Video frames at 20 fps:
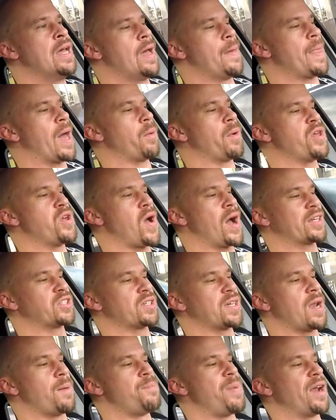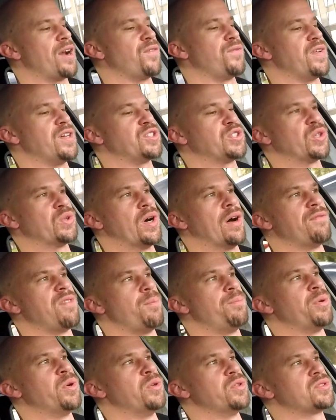and that way you actually get a better visual of the
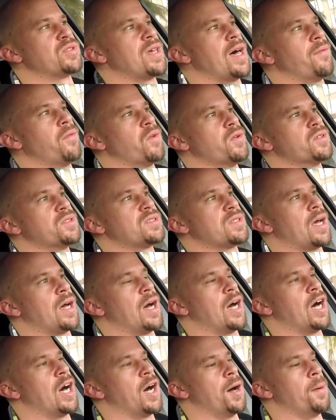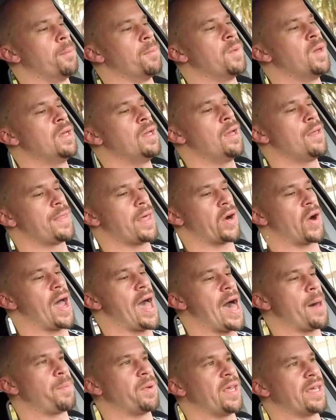boost levels that are
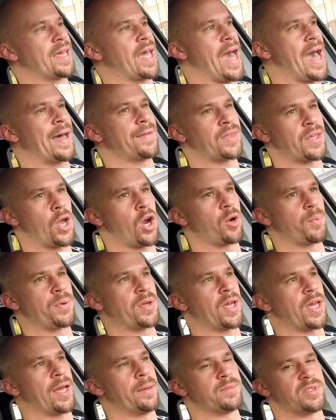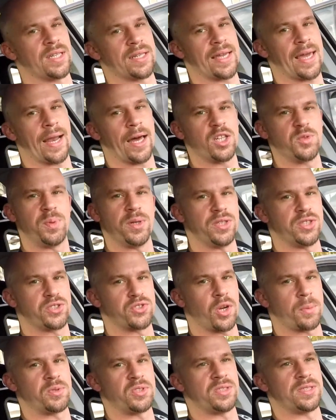happening at the RPMs. And again, I'll just put
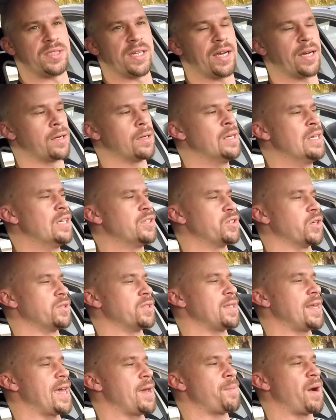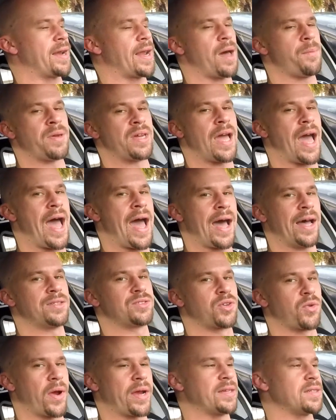descriptions there. During the day, it might not be as
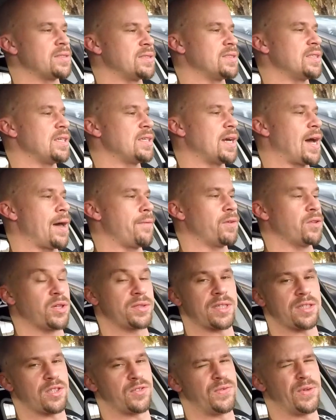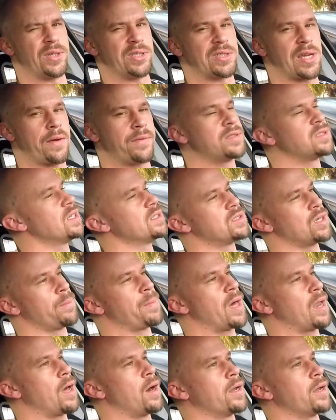great to see. I haven't looked at this footage obviously, so I'm not